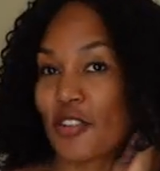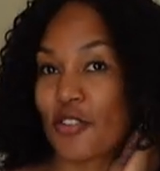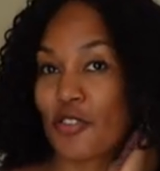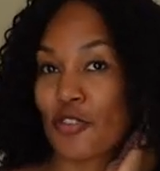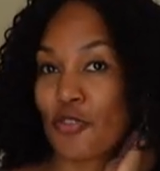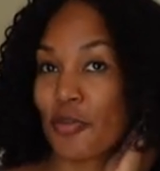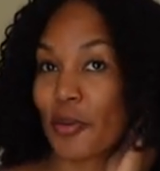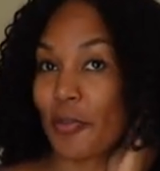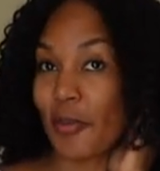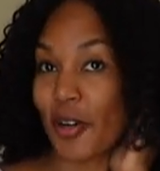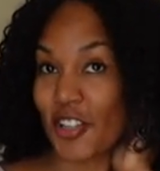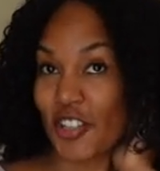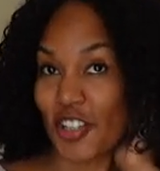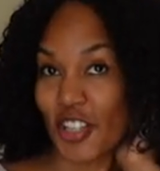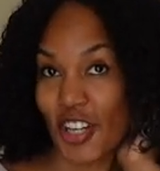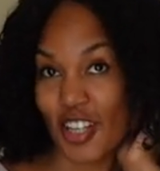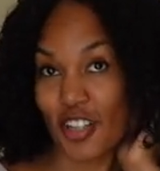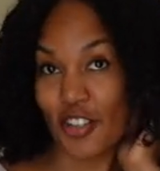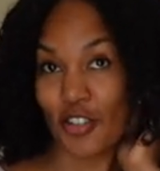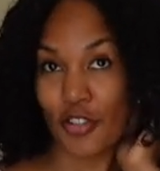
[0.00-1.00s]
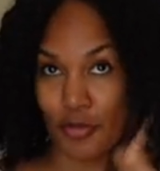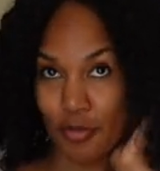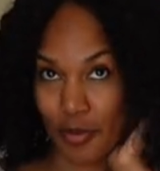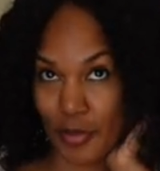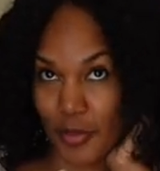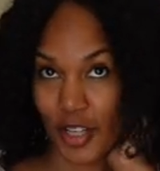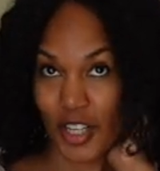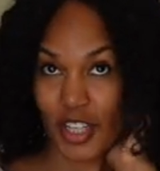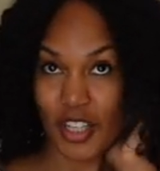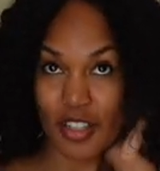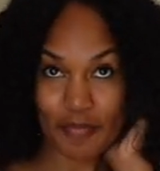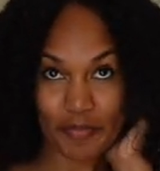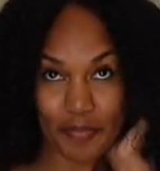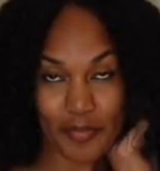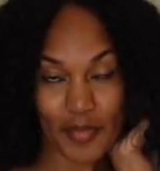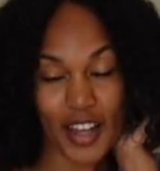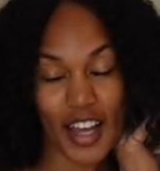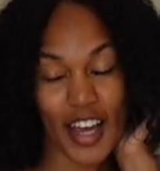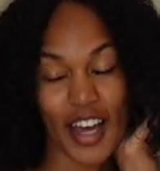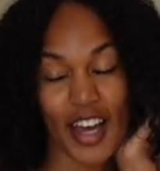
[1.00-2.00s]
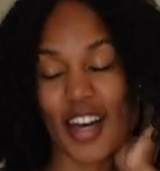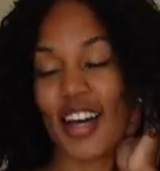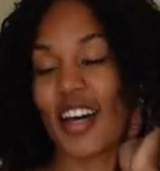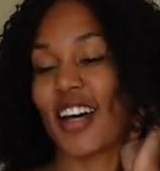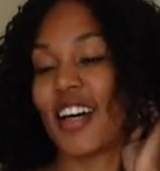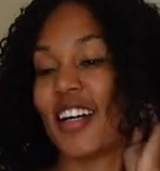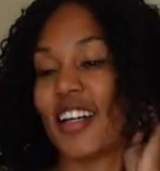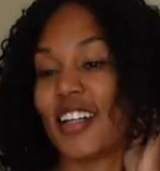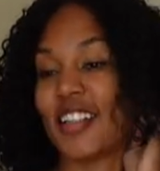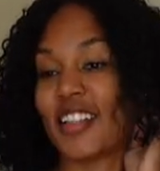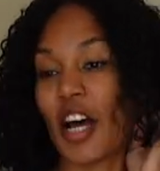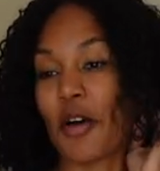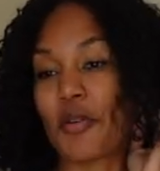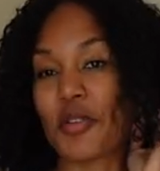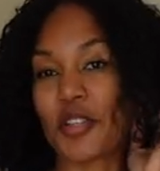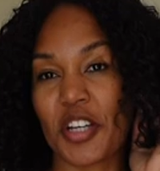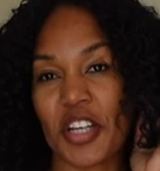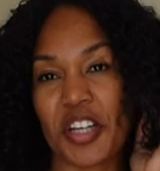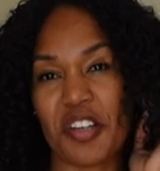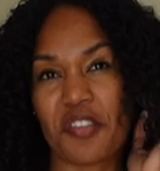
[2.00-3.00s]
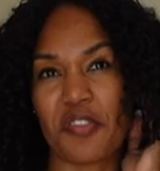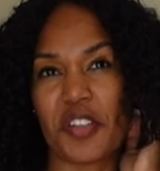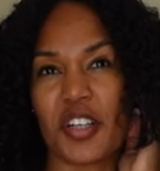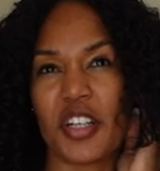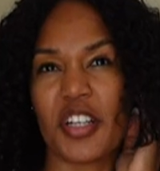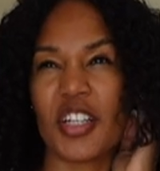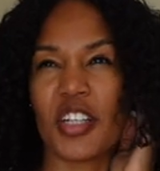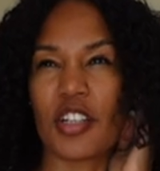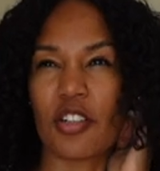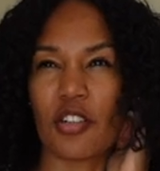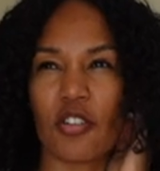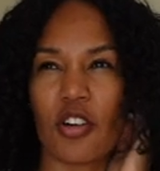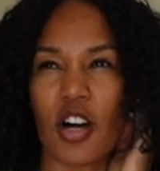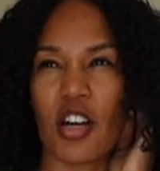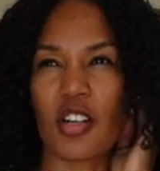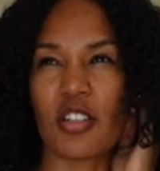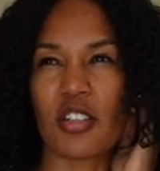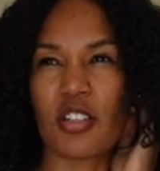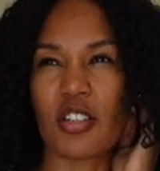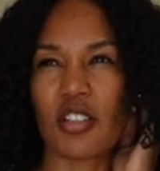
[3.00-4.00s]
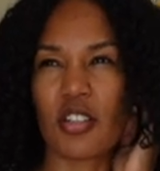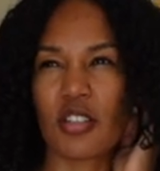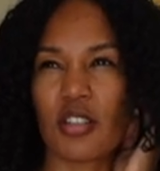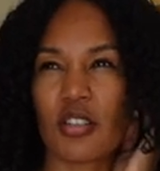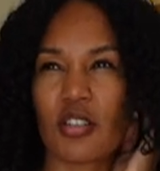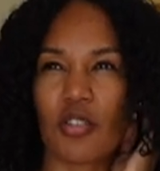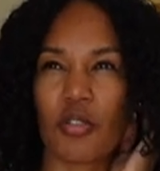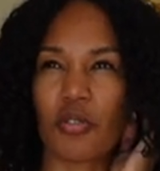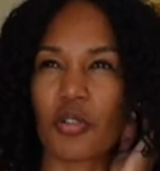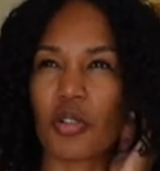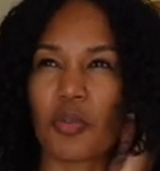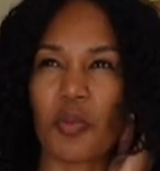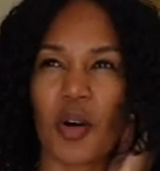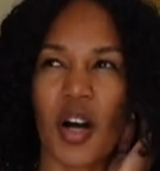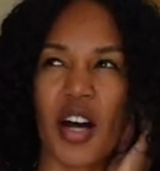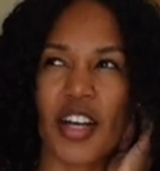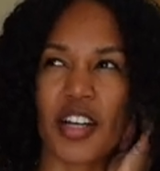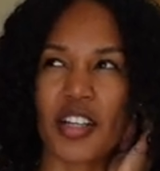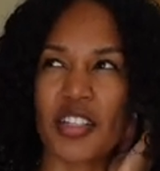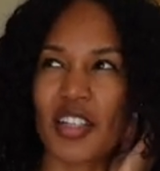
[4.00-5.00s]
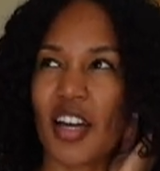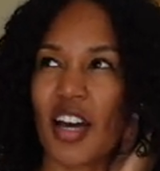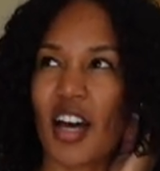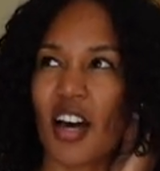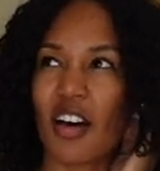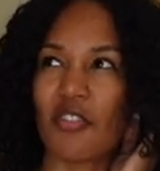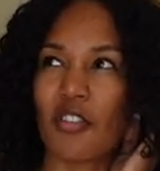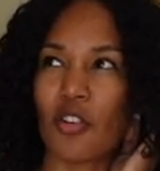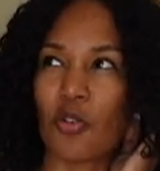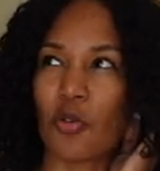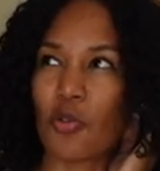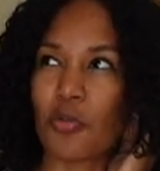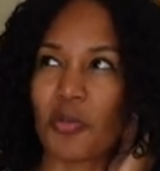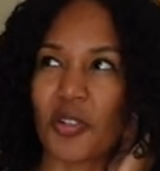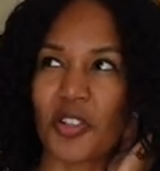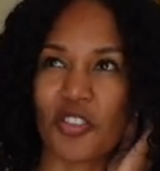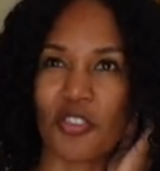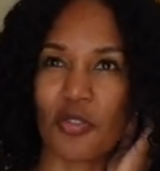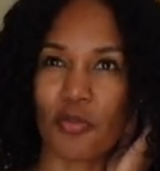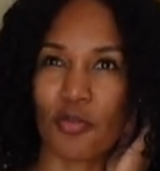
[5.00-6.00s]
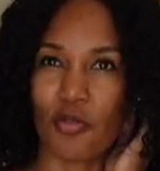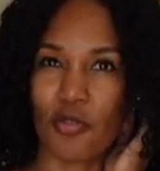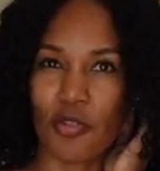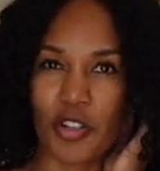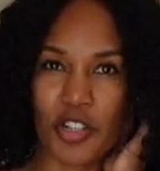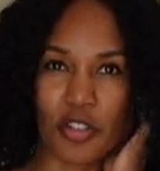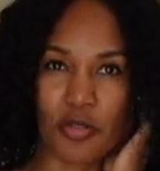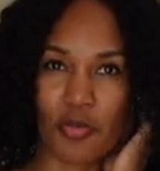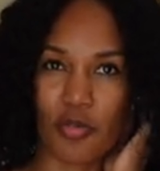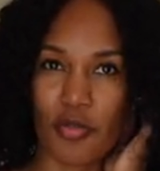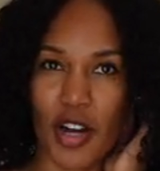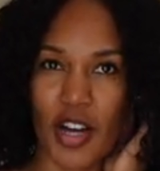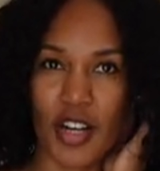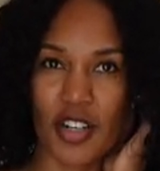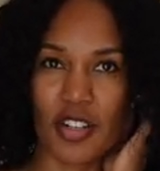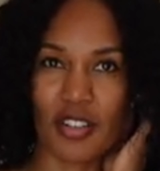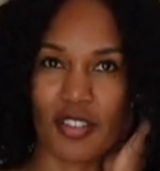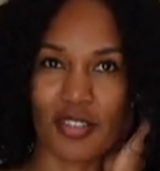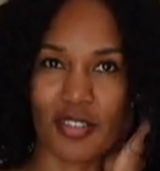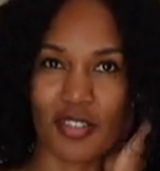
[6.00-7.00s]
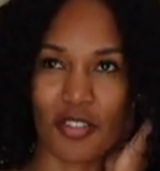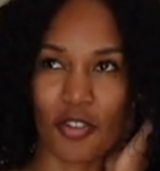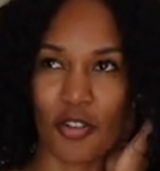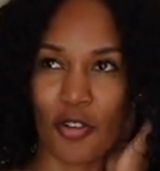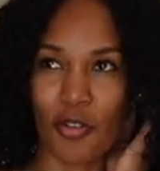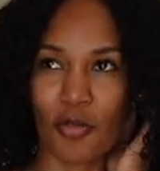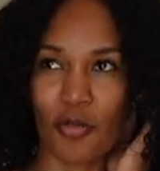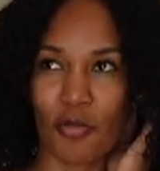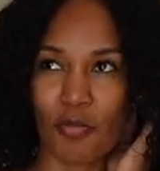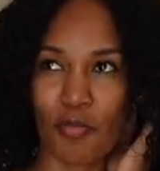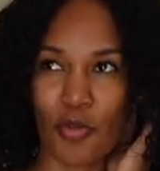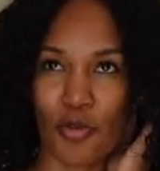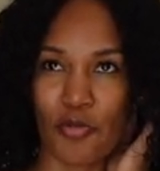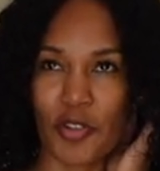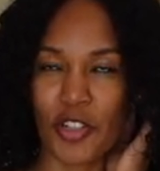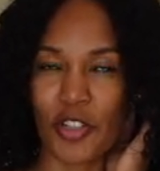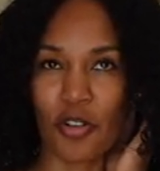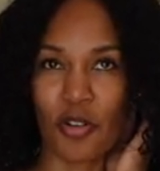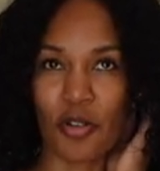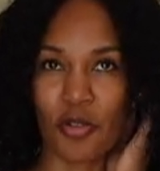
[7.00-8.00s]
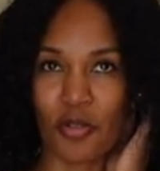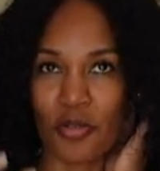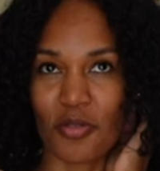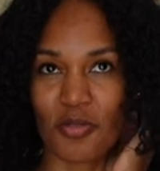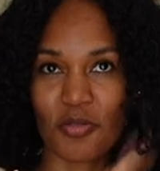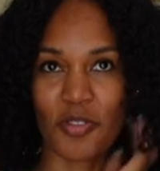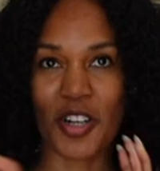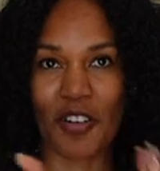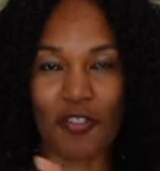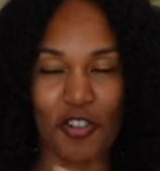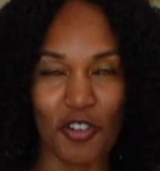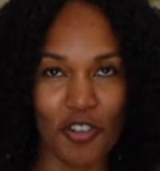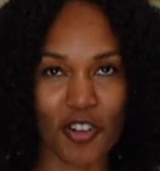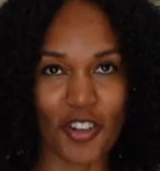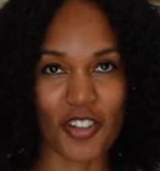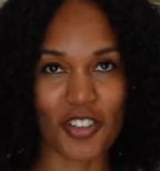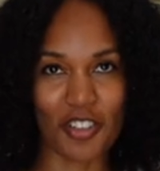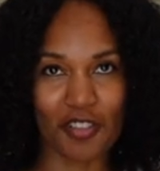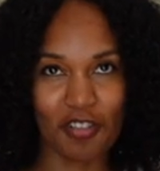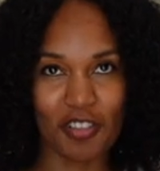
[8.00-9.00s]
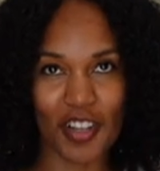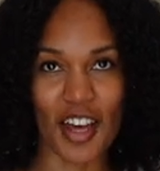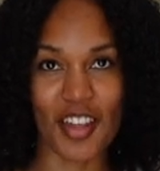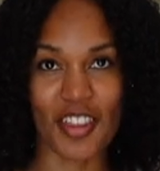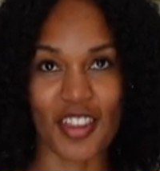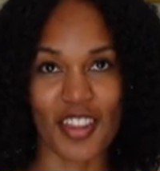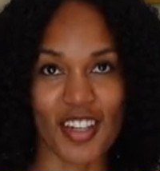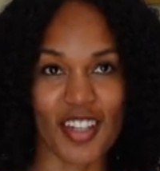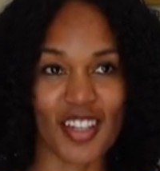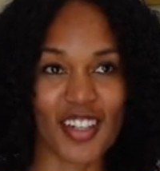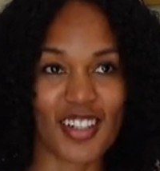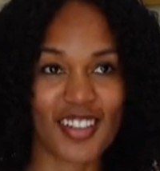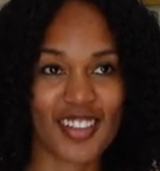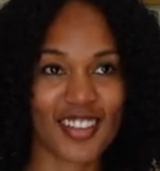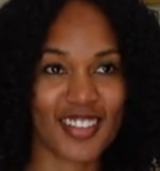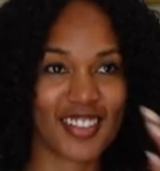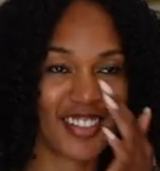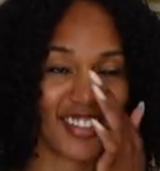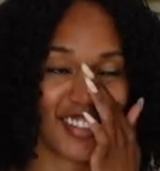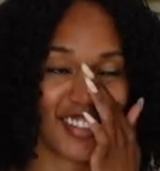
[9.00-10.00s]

the supermarket, and I was looking at fajita crusts. Don't know why, because I have a whole bunch of burrito bread or burrito, whatever you call the flat thing.